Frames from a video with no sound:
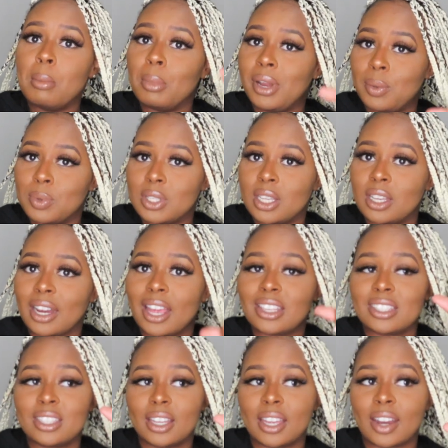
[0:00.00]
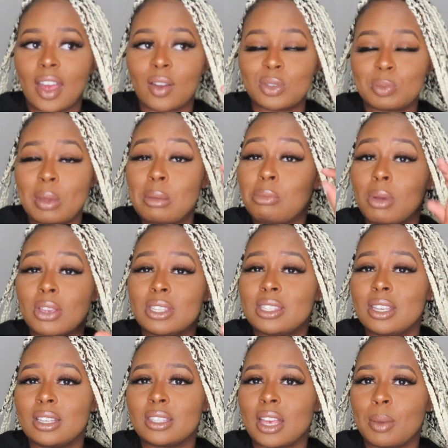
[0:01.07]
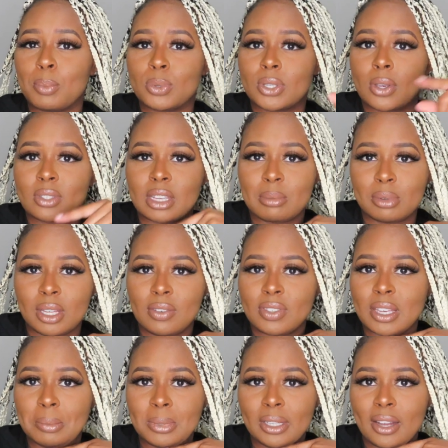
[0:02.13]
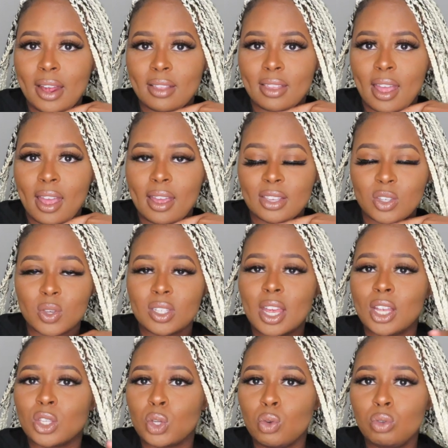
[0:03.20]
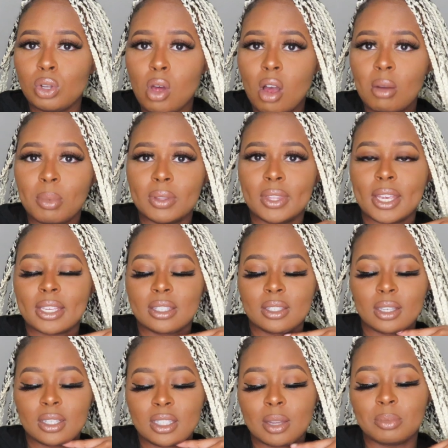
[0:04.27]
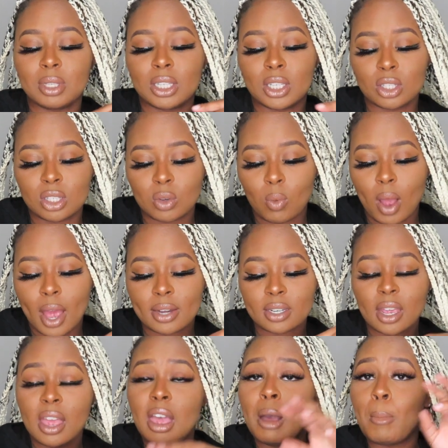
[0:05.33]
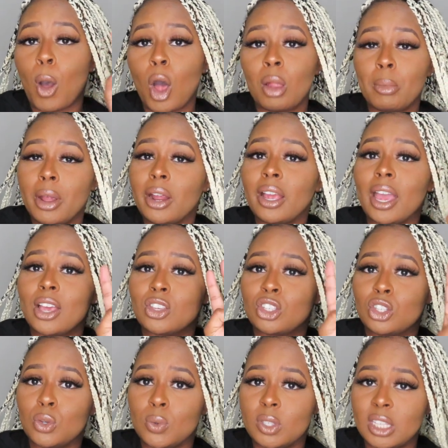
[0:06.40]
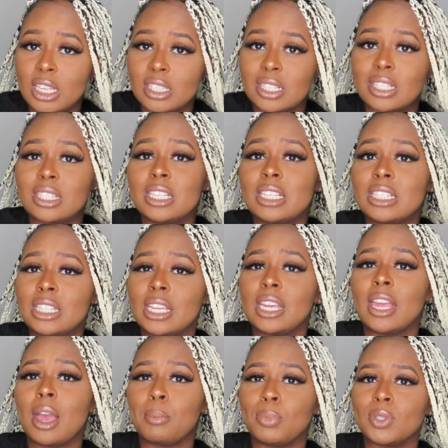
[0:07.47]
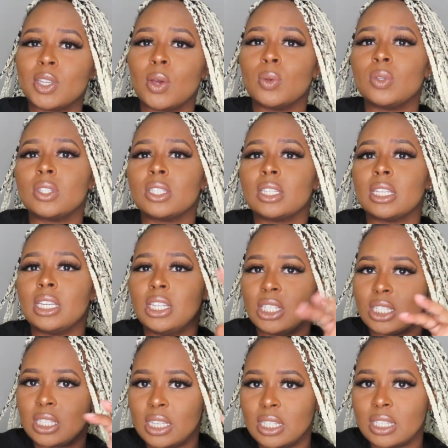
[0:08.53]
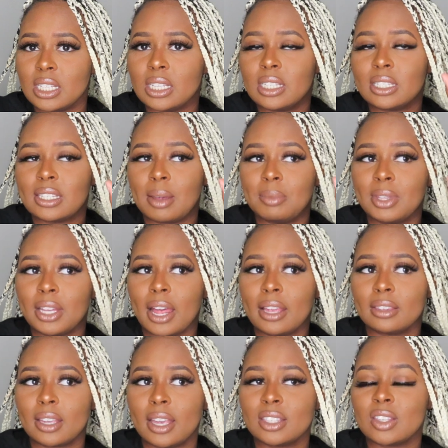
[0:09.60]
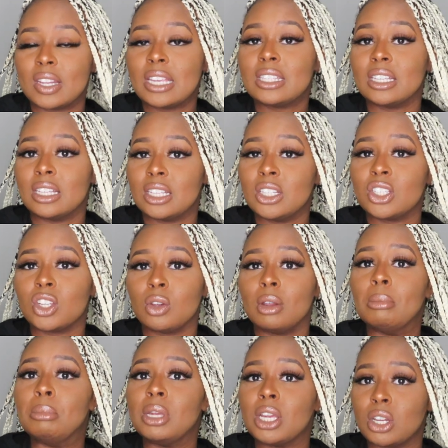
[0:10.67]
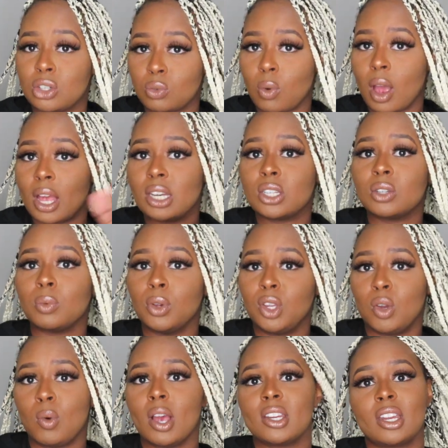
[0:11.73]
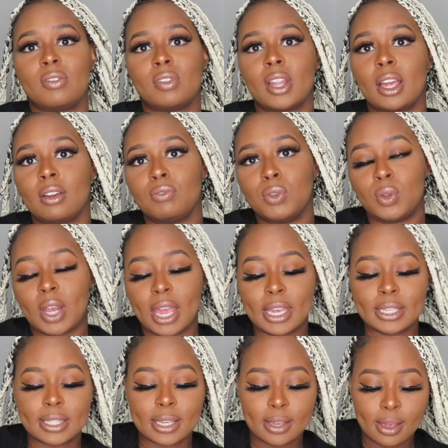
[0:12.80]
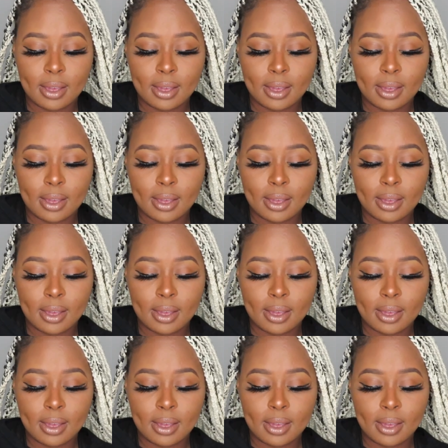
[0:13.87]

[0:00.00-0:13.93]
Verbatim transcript: But it was good. I stuck it out. It's maybe about six episodes, I believe, something like that. So it's not too long, but that's something good to watch. But All American has two seasons, sixteen episodes each season, something like that. So that's a good show to binge watch, where you can watch that for like a few days.